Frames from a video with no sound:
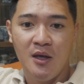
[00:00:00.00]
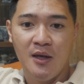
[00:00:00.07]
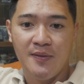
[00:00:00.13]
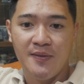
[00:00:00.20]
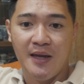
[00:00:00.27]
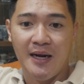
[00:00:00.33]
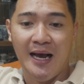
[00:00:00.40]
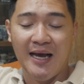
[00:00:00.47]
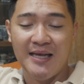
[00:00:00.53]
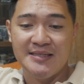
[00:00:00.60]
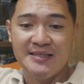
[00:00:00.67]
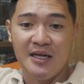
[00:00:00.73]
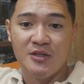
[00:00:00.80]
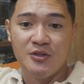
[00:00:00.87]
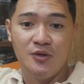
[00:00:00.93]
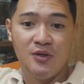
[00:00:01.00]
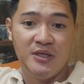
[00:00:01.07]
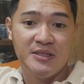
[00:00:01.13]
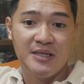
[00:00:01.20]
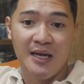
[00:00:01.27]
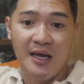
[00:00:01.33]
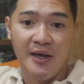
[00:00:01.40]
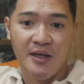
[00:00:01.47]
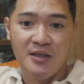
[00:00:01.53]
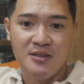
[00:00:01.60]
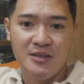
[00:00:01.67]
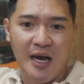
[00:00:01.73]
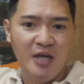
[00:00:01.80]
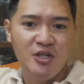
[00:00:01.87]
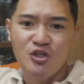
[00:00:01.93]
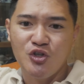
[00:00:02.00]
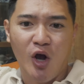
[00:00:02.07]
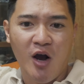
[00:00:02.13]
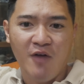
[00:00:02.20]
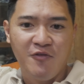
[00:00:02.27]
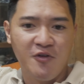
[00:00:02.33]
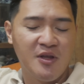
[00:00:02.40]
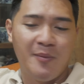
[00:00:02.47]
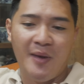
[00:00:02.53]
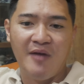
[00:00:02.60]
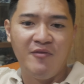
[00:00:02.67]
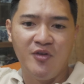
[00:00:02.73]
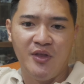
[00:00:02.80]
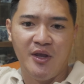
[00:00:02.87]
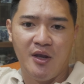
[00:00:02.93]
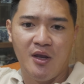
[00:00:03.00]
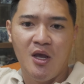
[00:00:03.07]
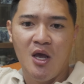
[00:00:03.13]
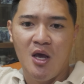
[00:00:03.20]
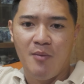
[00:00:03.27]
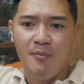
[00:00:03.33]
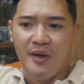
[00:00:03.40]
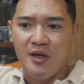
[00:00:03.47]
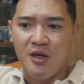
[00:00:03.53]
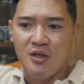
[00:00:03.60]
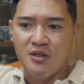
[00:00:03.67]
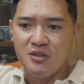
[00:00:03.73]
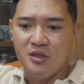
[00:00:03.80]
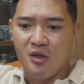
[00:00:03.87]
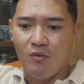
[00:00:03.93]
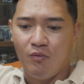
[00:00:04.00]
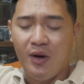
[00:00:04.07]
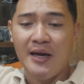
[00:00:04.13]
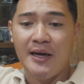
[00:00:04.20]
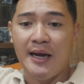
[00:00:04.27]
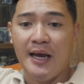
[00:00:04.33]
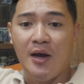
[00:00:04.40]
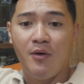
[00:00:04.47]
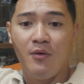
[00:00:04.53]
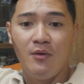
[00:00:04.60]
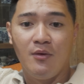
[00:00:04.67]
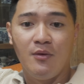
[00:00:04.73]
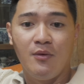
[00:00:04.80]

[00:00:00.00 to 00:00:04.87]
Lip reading: that I sell to these clients. I just offer them everything because right now